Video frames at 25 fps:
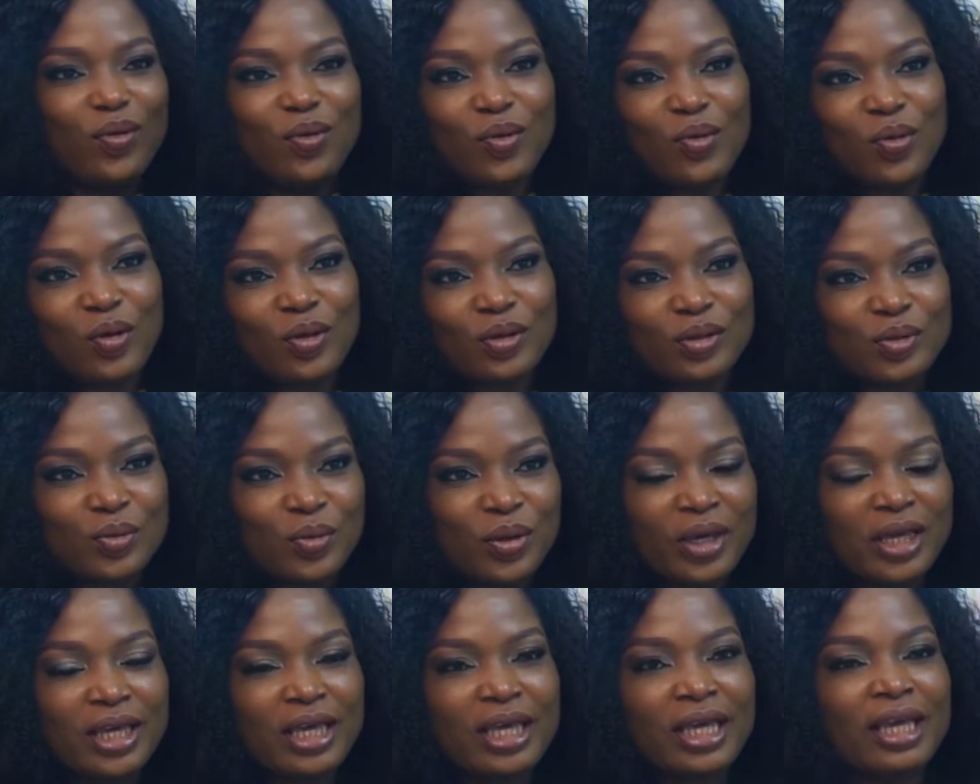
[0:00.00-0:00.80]
all the
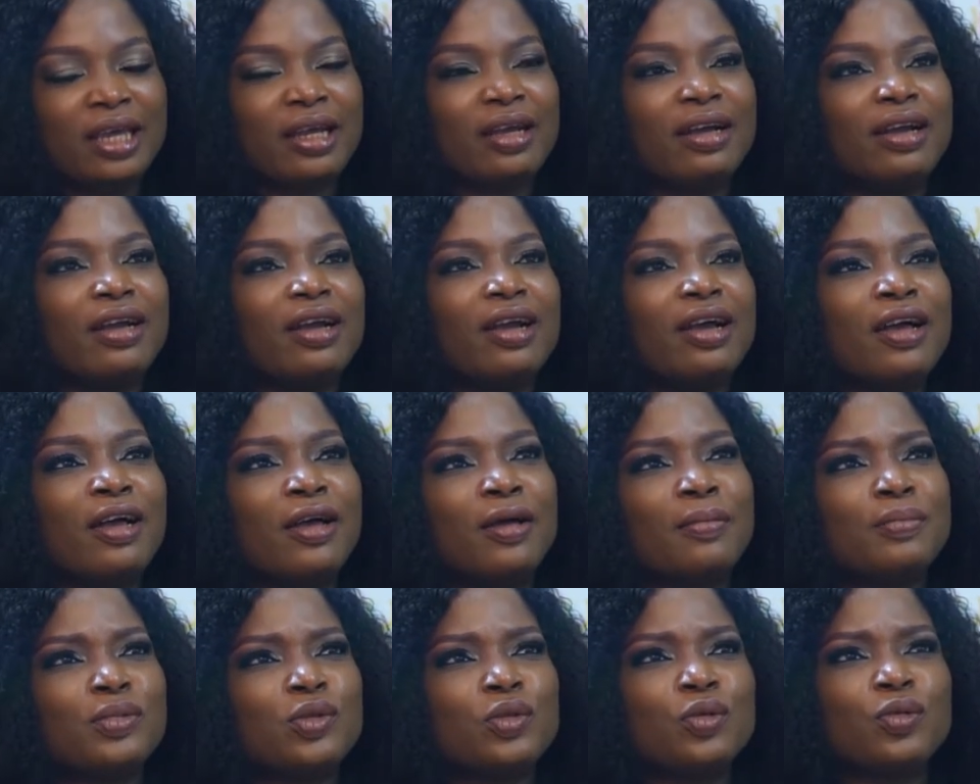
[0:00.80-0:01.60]
way here.
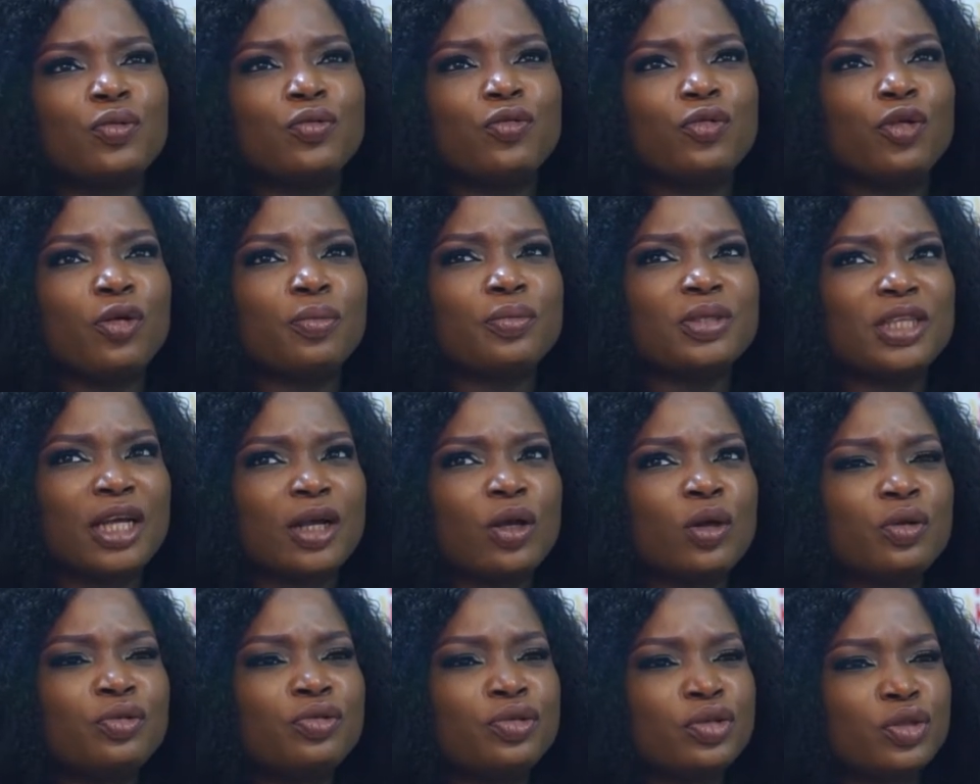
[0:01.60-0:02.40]
Um, so from
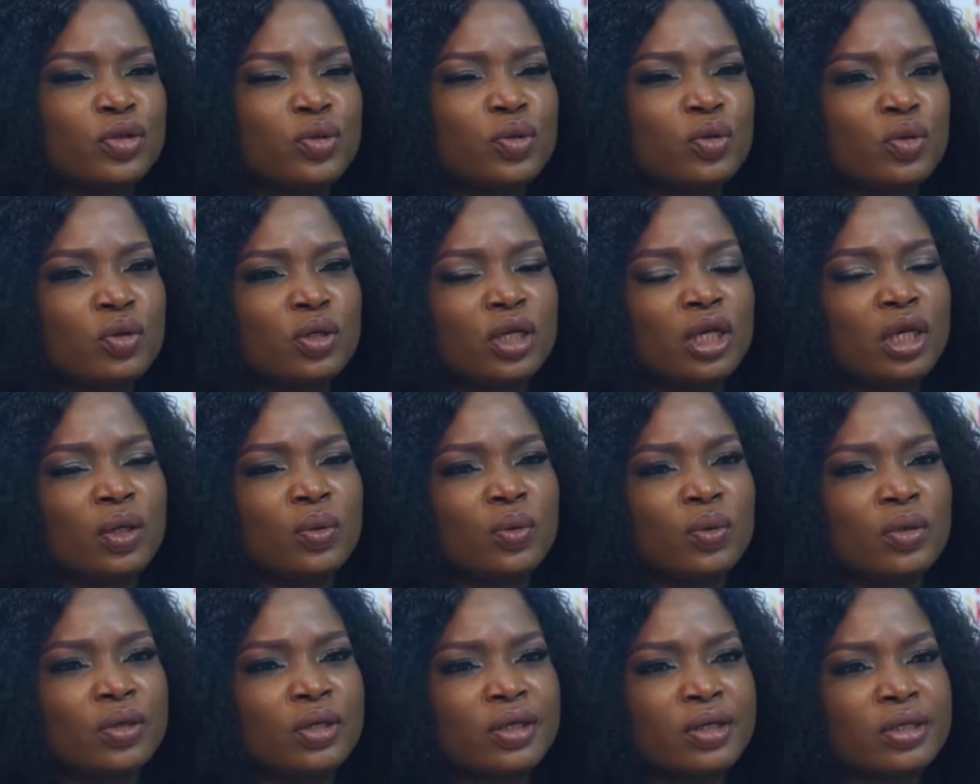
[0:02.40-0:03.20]
secondary school, it
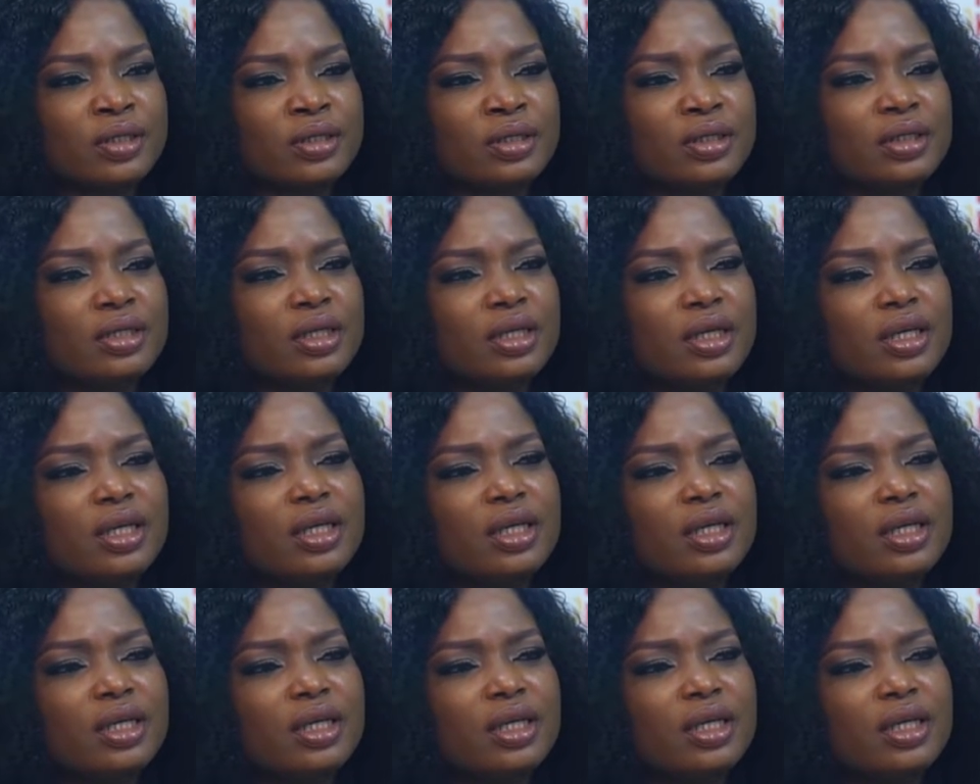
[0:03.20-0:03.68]
was,